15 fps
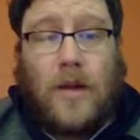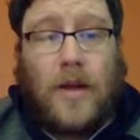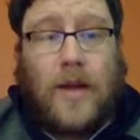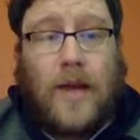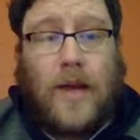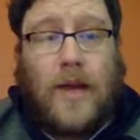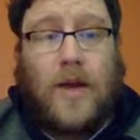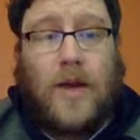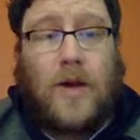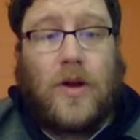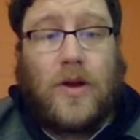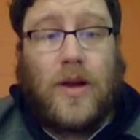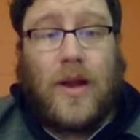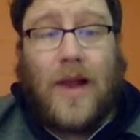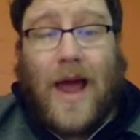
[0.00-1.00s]
The king
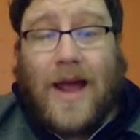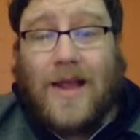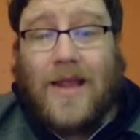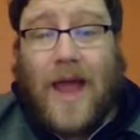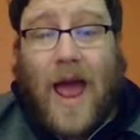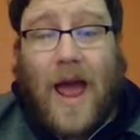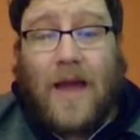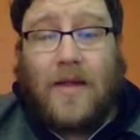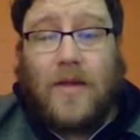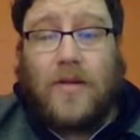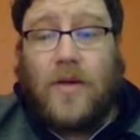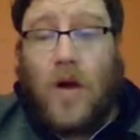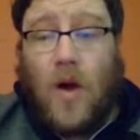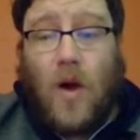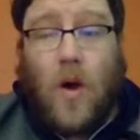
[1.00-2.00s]
could collect
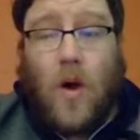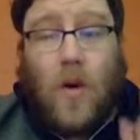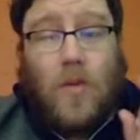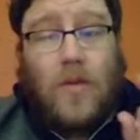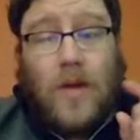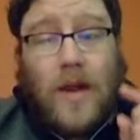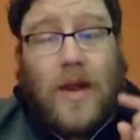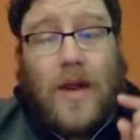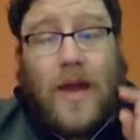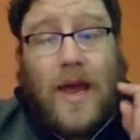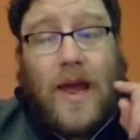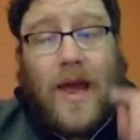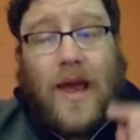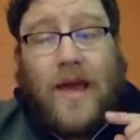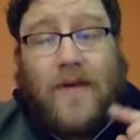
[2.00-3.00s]
taxes
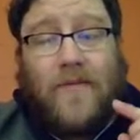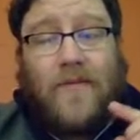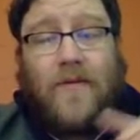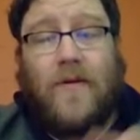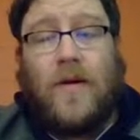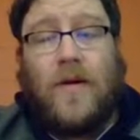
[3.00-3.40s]
only if